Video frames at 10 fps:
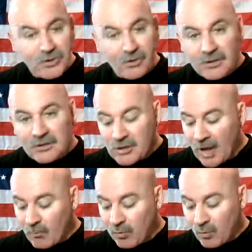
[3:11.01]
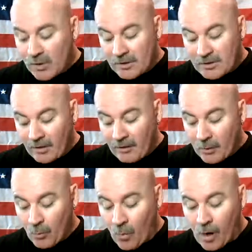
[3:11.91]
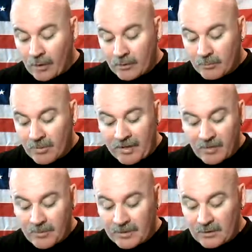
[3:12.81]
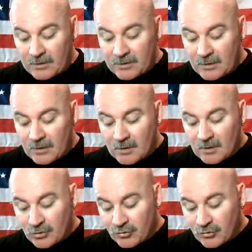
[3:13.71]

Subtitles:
You're still going to chop wood, carry water, and pay the bills.